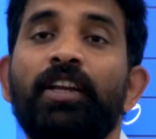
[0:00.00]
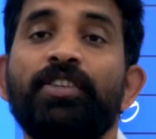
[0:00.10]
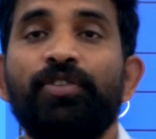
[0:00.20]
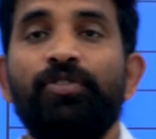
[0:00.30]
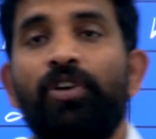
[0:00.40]

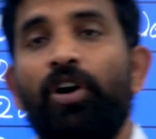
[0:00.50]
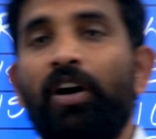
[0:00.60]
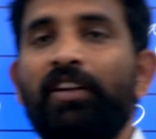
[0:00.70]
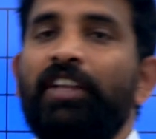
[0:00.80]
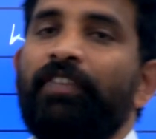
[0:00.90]
So
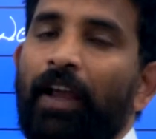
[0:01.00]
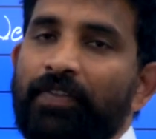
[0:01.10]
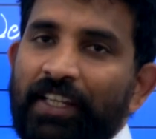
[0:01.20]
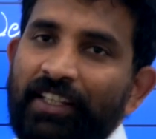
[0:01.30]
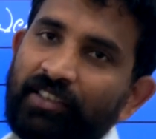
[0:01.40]
already we have
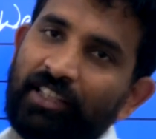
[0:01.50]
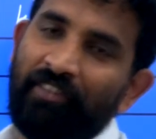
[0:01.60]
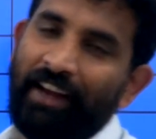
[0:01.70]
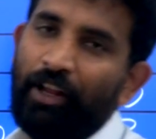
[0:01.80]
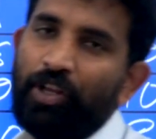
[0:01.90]
seen the
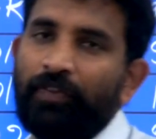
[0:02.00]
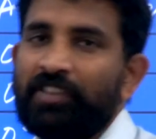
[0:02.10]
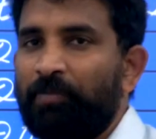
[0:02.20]
weightage of the